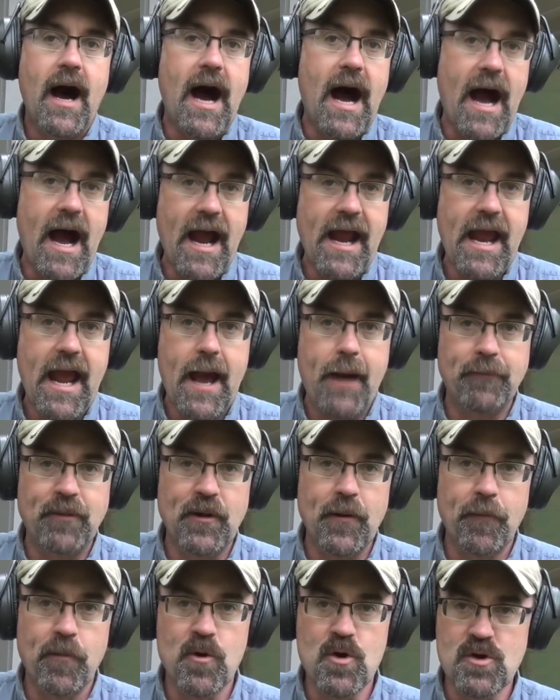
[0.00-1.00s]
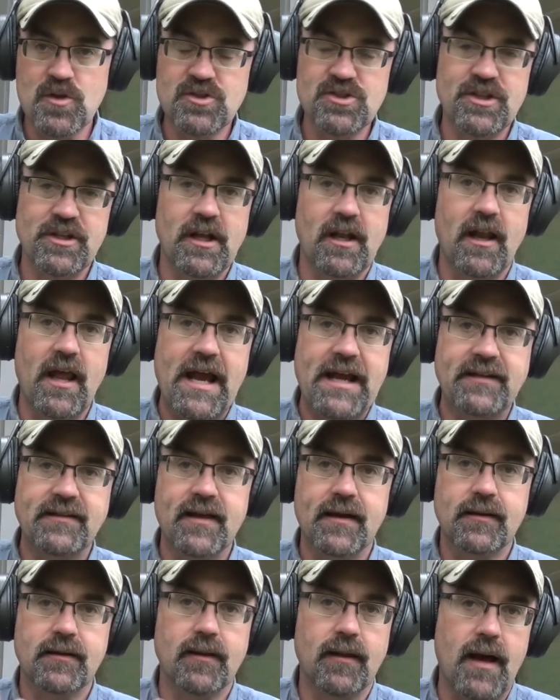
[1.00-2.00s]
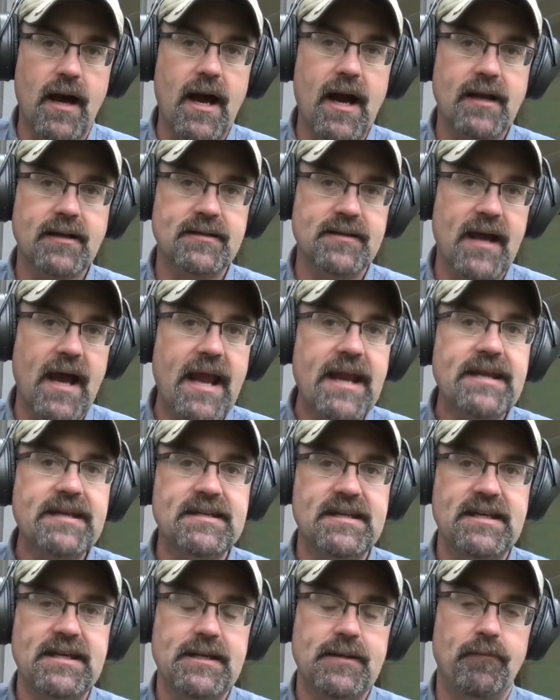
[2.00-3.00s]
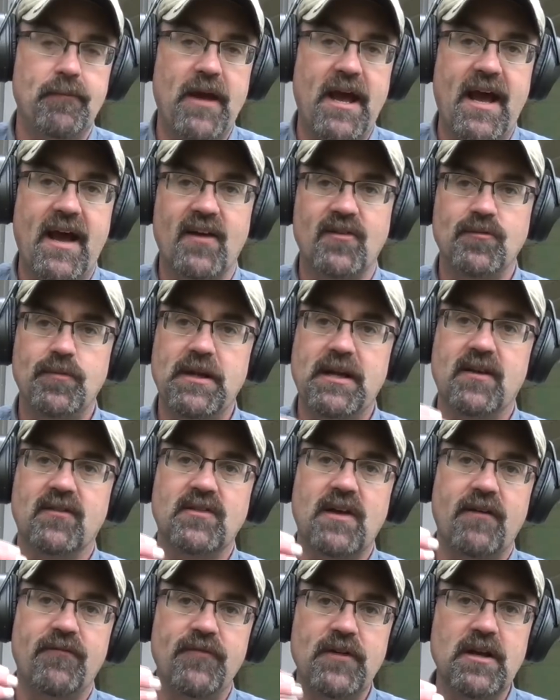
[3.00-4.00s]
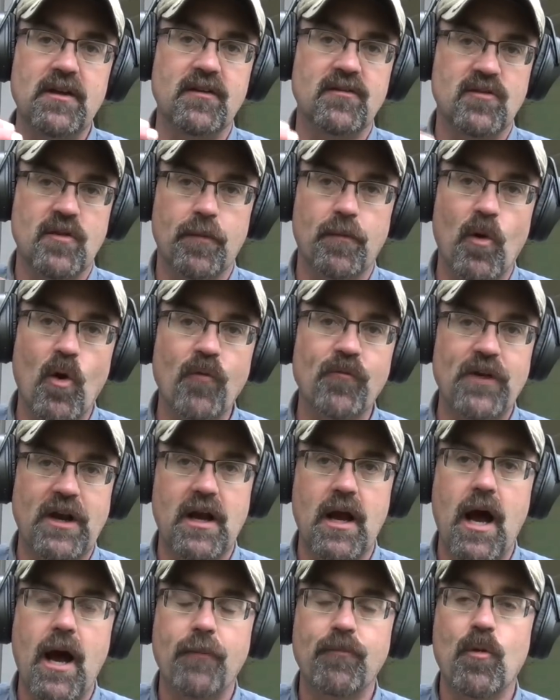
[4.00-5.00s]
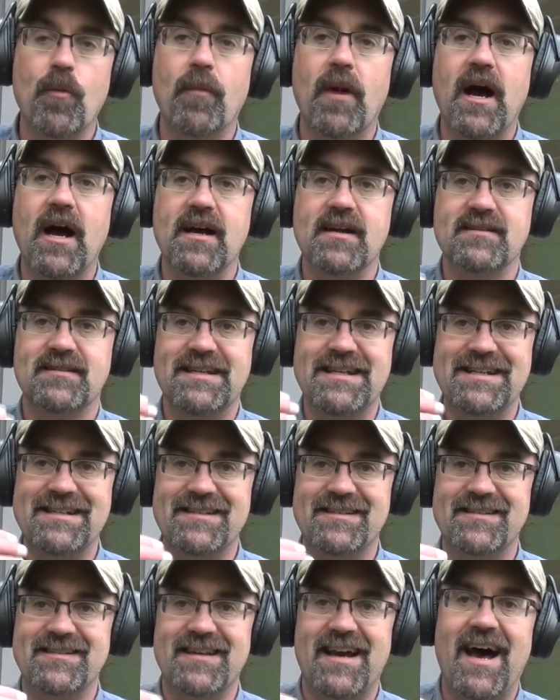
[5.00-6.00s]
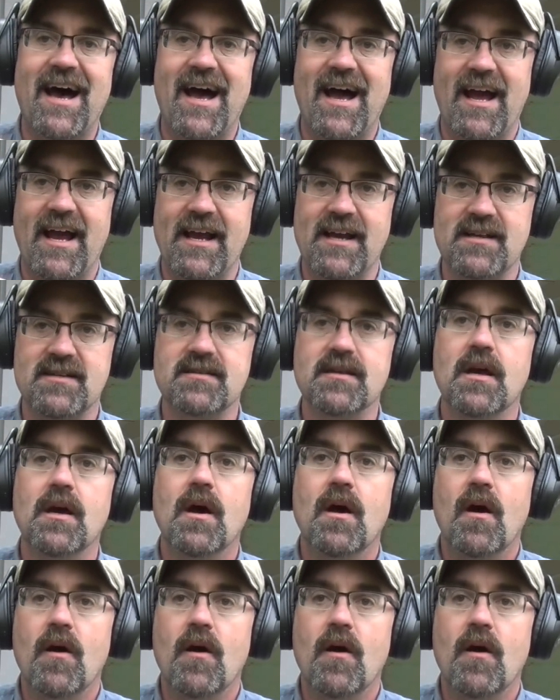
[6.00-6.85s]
I happen to personally like the Glock 19 best because I feel it's the perfect compromise in size